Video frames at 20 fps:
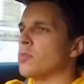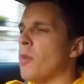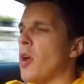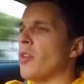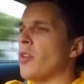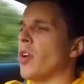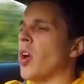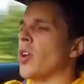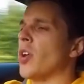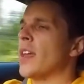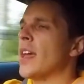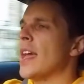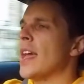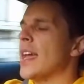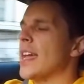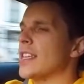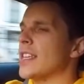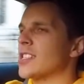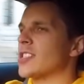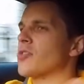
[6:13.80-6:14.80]
mode
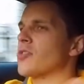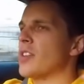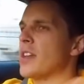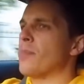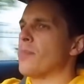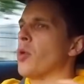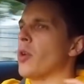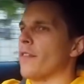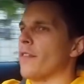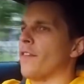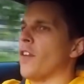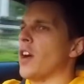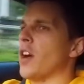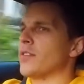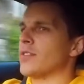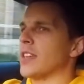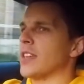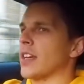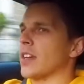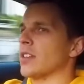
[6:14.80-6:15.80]
on, it's
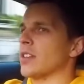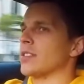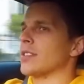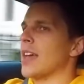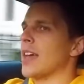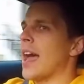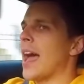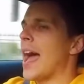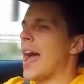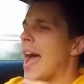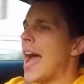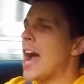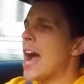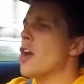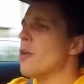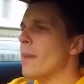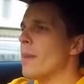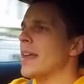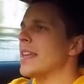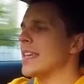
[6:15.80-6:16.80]
3.5 seconds.
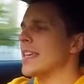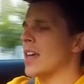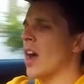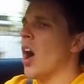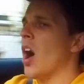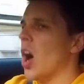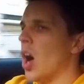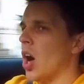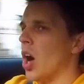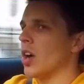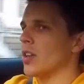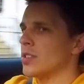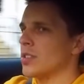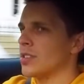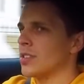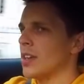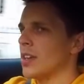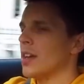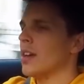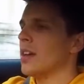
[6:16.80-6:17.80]
How many cars